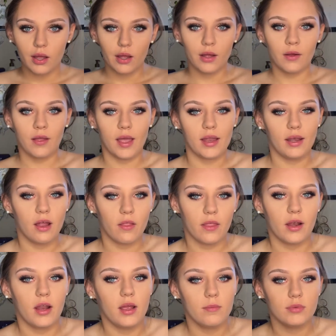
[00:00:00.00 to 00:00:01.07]
Okay, now
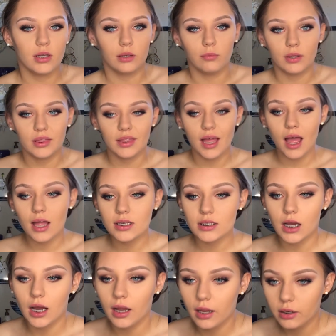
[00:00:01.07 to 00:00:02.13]
that I am done with that,
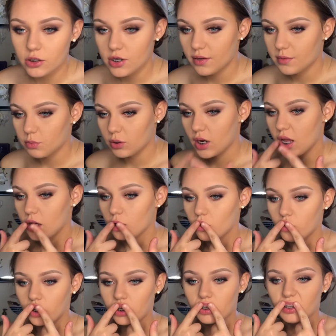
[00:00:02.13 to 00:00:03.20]
I just went ahead and
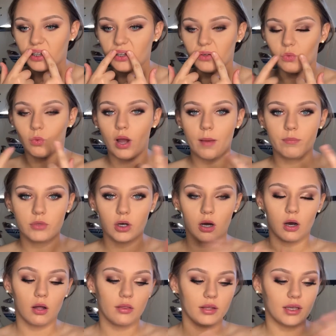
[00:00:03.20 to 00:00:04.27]
quickly wiped
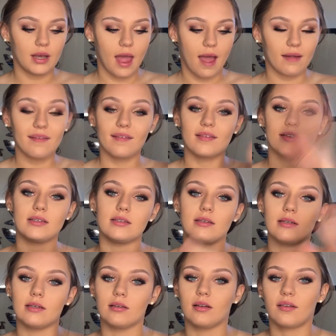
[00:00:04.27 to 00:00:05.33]
all the
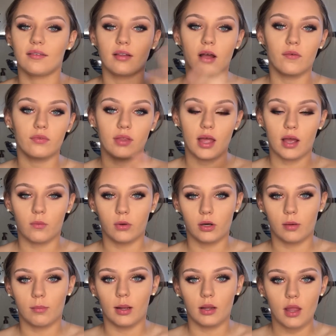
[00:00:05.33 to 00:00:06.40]
nasty stuff that went
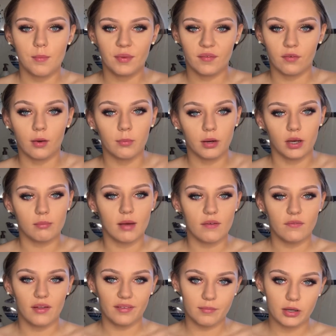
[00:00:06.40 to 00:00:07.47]
on my lips from putting my
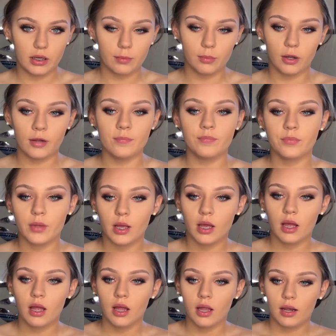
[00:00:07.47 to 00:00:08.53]
face makeup on.
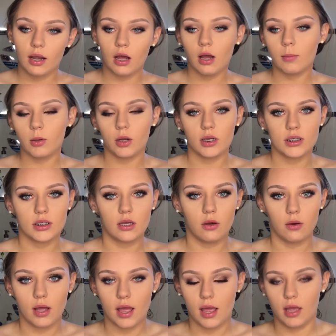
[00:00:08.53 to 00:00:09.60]
Now I'm going to
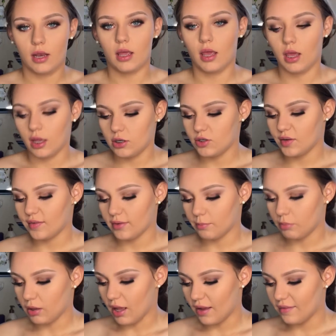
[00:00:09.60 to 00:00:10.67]
go ahead and just
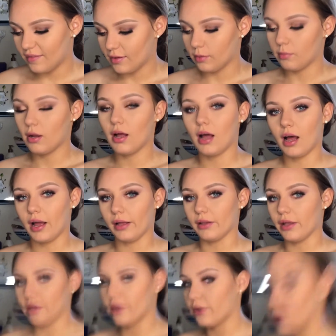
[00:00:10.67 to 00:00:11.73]
apply some
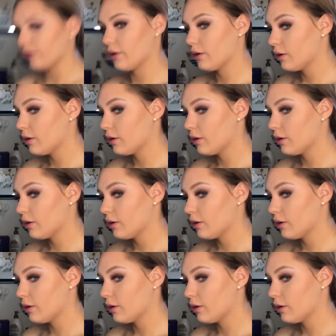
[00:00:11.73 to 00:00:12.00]
highlighter.